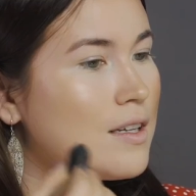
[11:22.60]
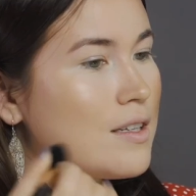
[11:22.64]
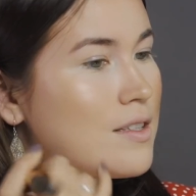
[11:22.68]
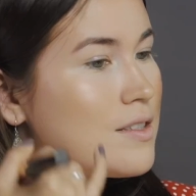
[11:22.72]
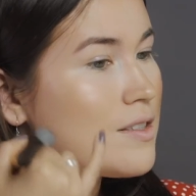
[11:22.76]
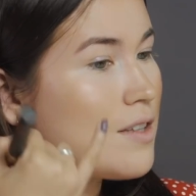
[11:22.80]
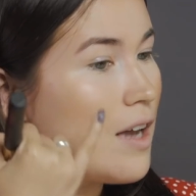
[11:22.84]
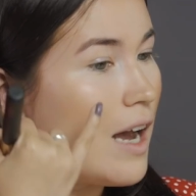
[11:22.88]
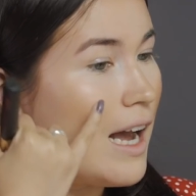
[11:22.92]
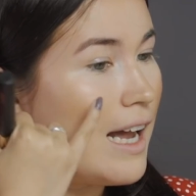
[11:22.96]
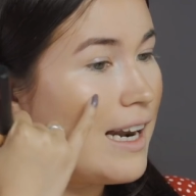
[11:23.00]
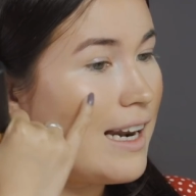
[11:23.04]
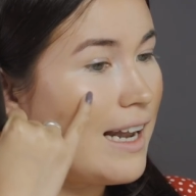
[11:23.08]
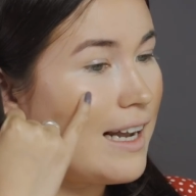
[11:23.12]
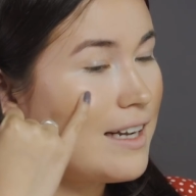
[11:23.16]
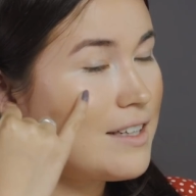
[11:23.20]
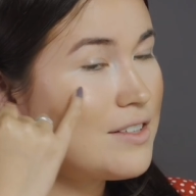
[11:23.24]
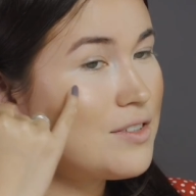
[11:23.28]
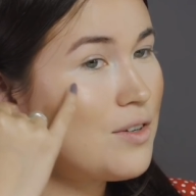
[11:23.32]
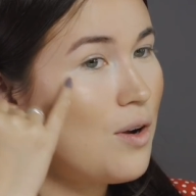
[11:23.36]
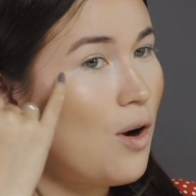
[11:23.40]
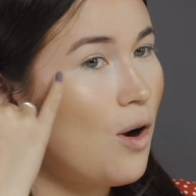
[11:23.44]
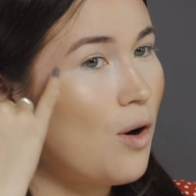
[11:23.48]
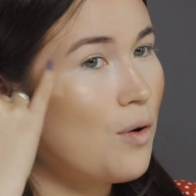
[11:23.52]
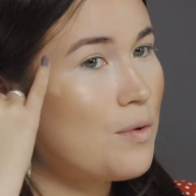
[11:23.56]
So I like
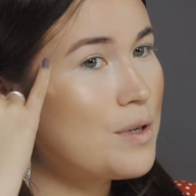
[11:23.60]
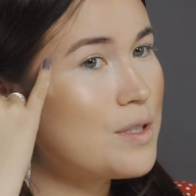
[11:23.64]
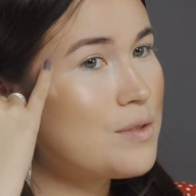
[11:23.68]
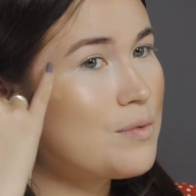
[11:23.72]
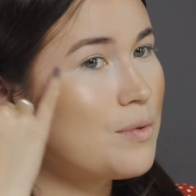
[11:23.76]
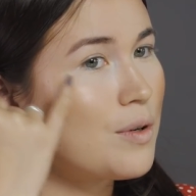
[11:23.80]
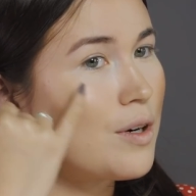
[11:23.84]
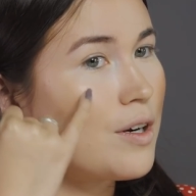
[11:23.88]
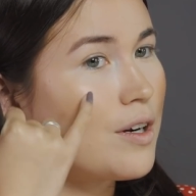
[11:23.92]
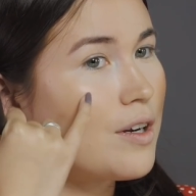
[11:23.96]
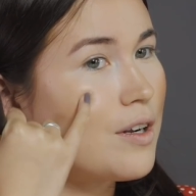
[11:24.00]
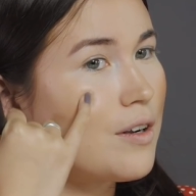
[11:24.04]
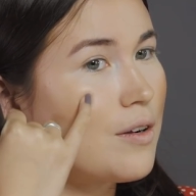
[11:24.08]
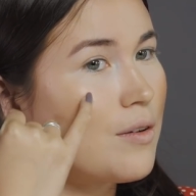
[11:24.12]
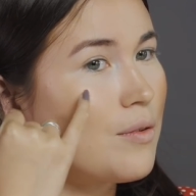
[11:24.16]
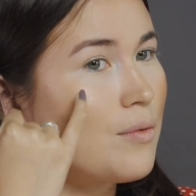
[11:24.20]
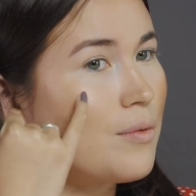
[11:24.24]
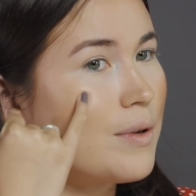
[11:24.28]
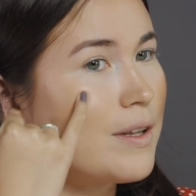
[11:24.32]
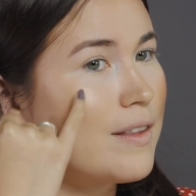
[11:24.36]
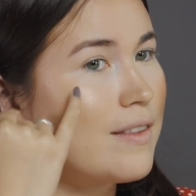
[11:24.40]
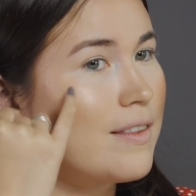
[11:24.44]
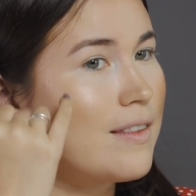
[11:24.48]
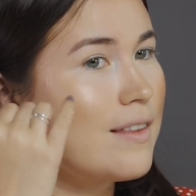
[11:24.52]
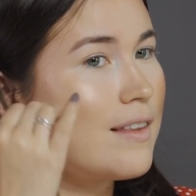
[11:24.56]
to always work
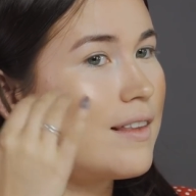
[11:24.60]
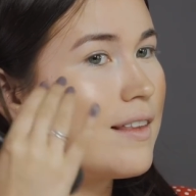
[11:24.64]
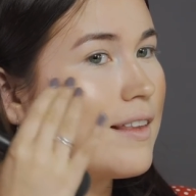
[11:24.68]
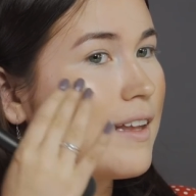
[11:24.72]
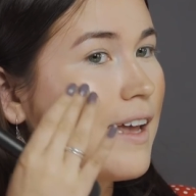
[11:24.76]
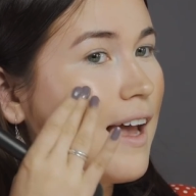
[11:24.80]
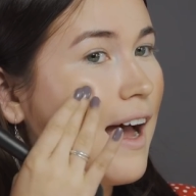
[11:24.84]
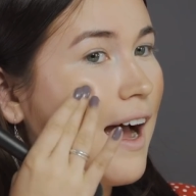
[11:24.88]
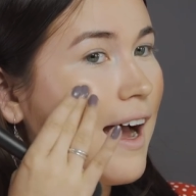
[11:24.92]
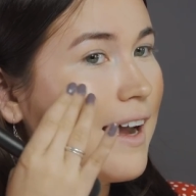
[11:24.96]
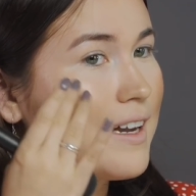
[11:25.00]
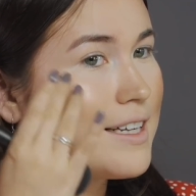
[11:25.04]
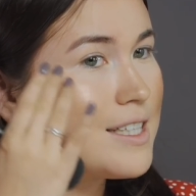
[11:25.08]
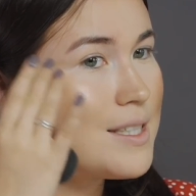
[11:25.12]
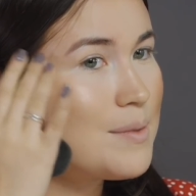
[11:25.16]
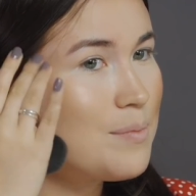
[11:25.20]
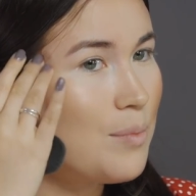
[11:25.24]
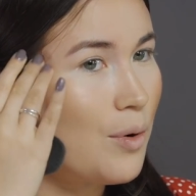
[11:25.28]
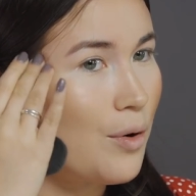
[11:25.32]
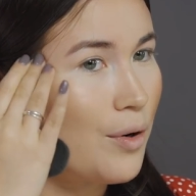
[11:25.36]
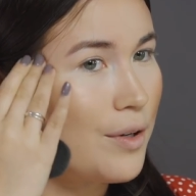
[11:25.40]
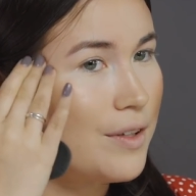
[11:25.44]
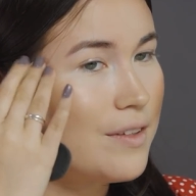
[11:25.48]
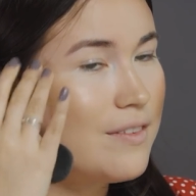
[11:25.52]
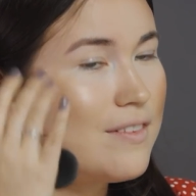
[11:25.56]
with the highest
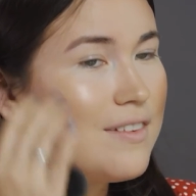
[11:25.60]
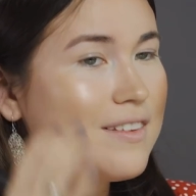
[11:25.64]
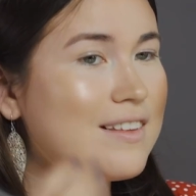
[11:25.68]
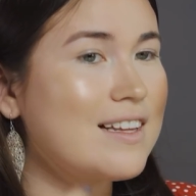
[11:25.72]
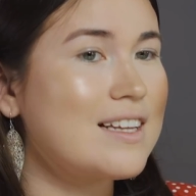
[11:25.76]
point.